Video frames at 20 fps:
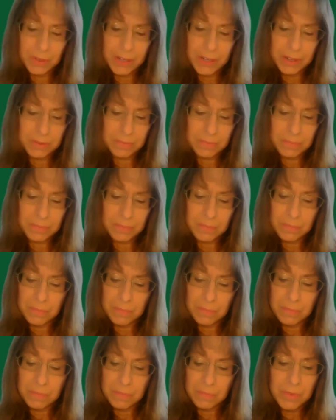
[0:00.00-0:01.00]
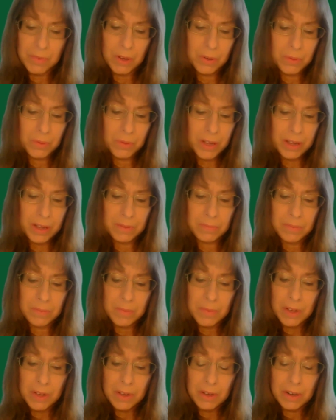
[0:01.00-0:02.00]
Right. Okay.
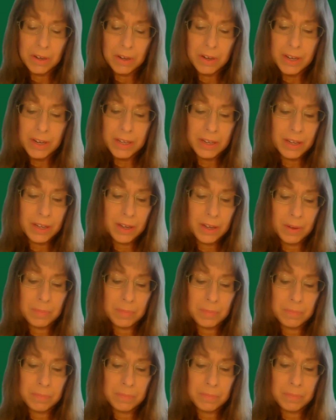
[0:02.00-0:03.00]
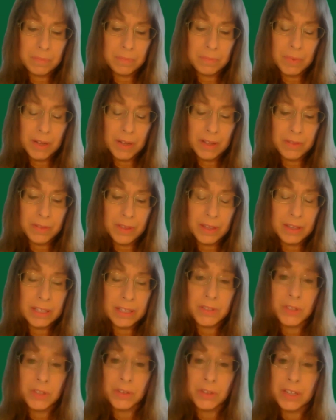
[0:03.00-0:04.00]
All right. Um, I
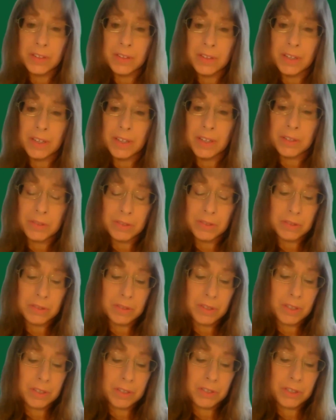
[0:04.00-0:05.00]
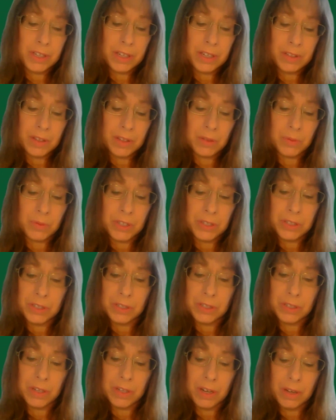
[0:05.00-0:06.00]
is there anything else, uh, Janak, that we
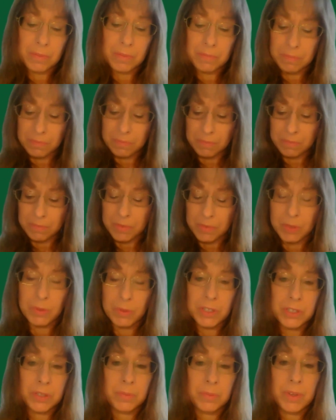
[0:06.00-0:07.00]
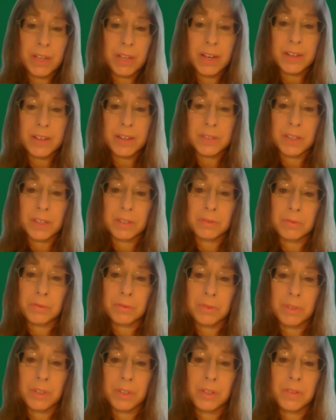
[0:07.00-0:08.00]
should um, that we should be asking
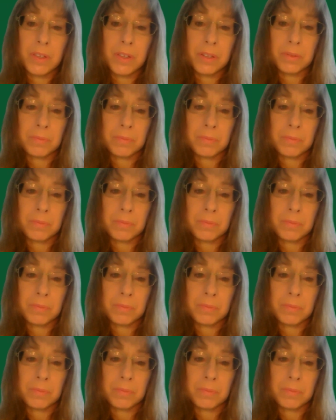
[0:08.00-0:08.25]
anything?